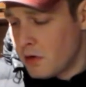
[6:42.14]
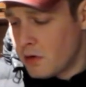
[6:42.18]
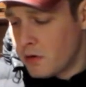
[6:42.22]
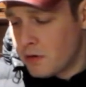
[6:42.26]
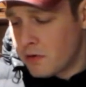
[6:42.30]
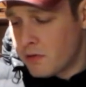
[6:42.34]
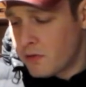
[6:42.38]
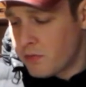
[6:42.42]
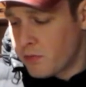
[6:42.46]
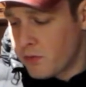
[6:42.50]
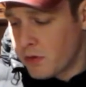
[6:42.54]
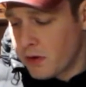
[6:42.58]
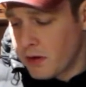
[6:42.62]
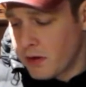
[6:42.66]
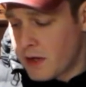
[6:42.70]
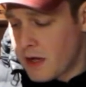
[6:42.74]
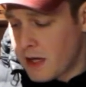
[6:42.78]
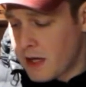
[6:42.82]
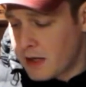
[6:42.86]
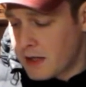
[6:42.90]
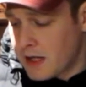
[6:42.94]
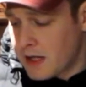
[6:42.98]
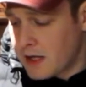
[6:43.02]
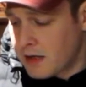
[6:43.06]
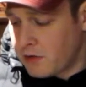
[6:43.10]
It's really
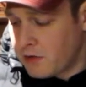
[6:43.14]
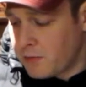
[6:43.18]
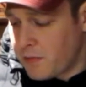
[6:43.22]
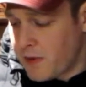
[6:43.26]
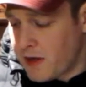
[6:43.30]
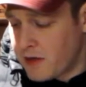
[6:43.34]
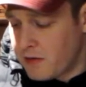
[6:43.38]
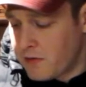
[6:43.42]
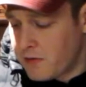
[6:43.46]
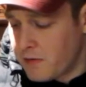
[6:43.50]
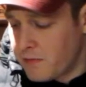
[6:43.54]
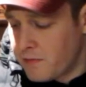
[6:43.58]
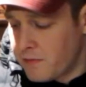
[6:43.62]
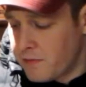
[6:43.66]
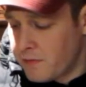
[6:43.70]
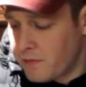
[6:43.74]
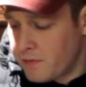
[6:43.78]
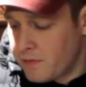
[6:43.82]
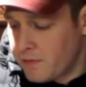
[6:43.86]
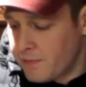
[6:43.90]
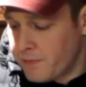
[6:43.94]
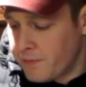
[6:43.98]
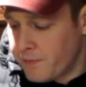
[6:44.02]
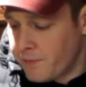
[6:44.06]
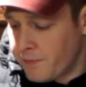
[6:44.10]
not that expensive.
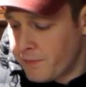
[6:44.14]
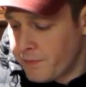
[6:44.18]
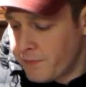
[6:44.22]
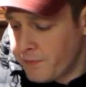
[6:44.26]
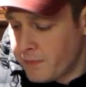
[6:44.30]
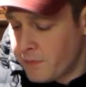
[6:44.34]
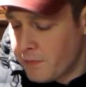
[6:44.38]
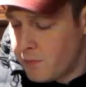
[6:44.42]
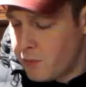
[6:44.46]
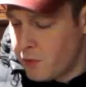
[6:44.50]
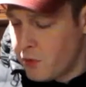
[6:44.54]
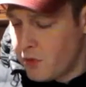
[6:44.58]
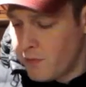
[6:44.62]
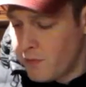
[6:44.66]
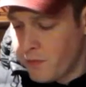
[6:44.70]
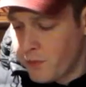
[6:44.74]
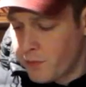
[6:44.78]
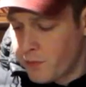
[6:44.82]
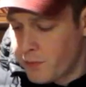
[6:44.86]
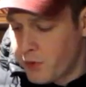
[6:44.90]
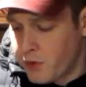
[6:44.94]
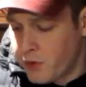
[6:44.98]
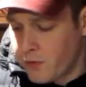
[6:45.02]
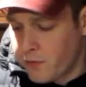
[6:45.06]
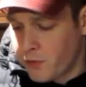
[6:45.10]
Beautiful,
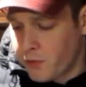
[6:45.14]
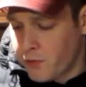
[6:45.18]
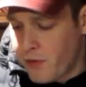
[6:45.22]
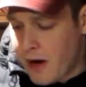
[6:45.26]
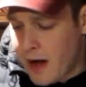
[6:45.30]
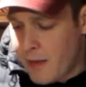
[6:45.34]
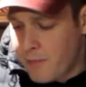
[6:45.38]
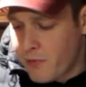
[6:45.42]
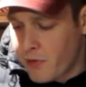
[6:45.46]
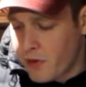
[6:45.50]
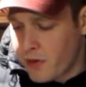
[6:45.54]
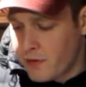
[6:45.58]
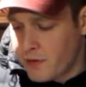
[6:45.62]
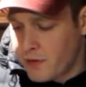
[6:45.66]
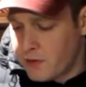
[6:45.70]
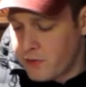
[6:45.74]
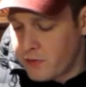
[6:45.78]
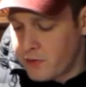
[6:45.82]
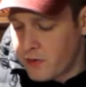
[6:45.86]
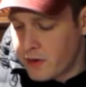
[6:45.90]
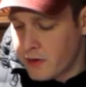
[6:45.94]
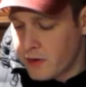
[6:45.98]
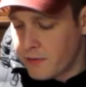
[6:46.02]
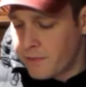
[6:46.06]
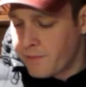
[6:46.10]
beautiful wrapper on this
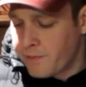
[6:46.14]
thing.